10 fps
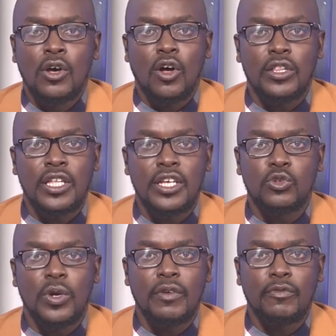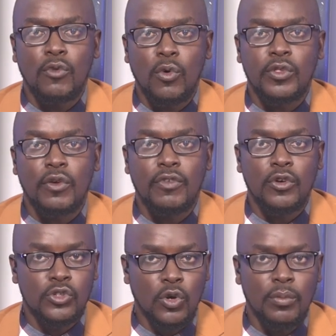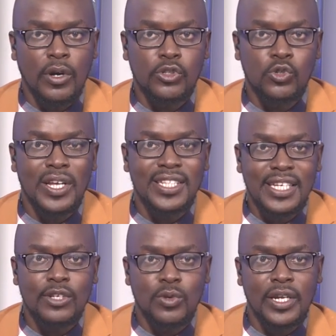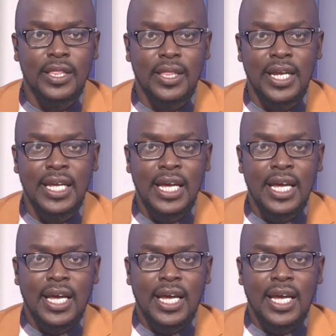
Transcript: on the 24th of October 2023,